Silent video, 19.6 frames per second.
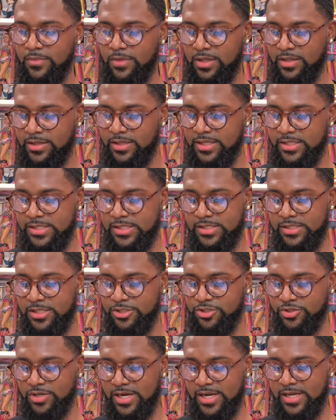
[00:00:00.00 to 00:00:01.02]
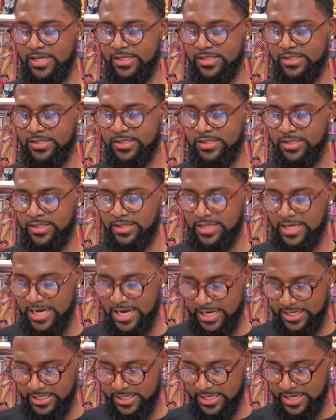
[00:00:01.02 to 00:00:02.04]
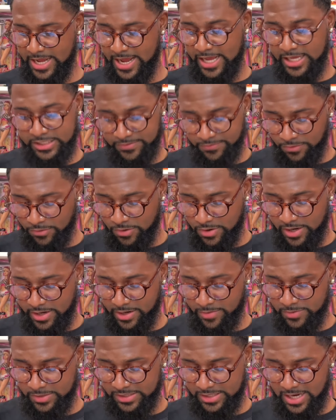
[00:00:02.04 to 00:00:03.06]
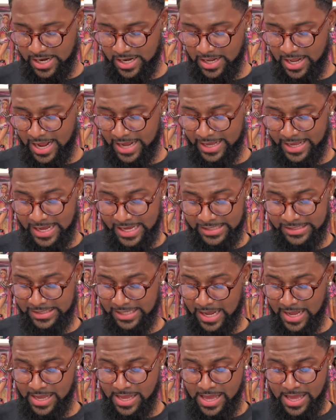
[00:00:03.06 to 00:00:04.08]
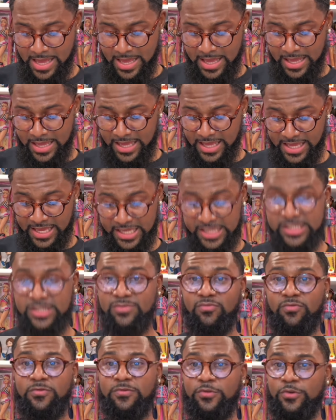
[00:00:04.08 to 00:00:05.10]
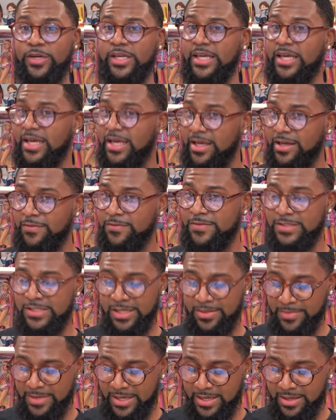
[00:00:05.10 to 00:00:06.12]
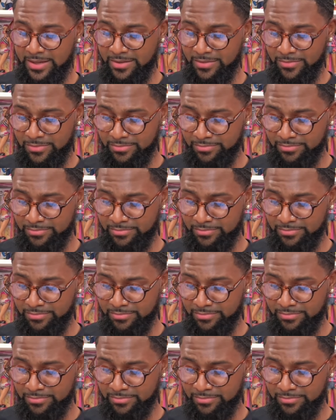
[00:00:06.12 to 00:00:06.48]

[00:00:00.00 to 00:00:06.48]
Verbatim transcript: this is the dress that I didn't ask for. That was kind of, I guess, like his free gift to me.